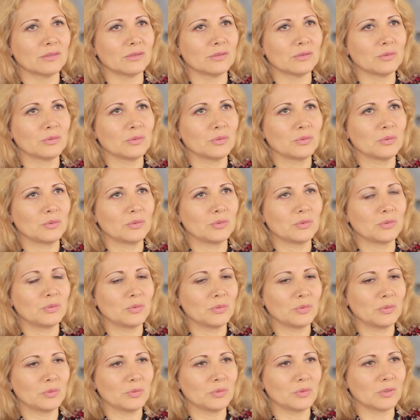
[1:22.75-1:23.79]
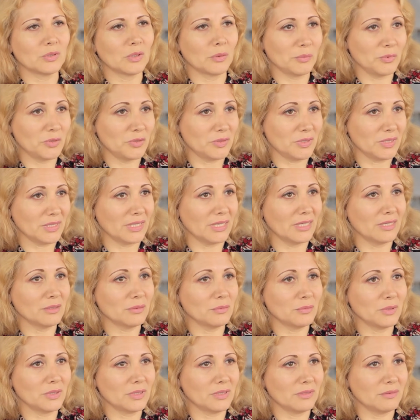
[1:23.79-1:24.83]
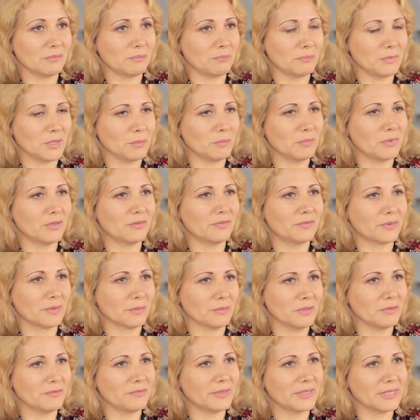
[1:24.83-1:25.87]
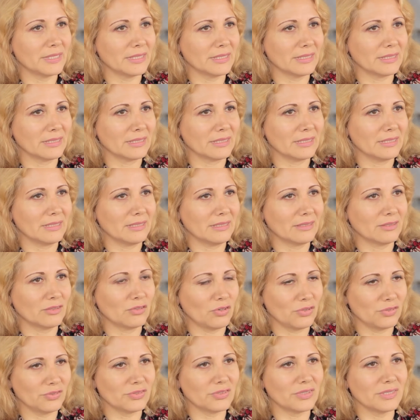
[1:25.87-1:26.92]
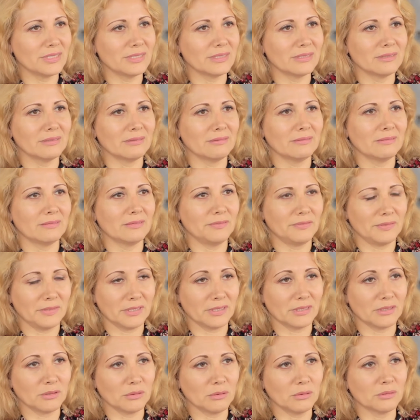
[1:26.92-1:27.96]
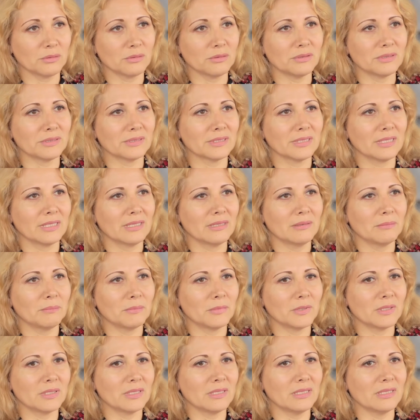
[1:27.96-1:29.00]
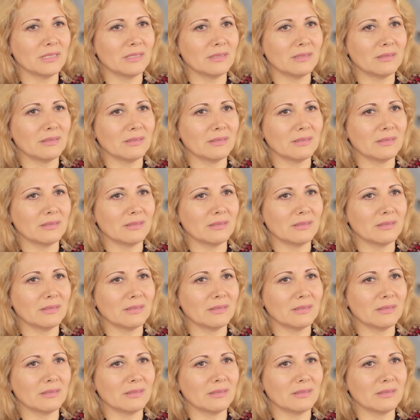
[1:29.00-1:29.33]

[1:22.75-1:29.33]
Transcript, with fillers: to to communicate with people from different countries different cultures but it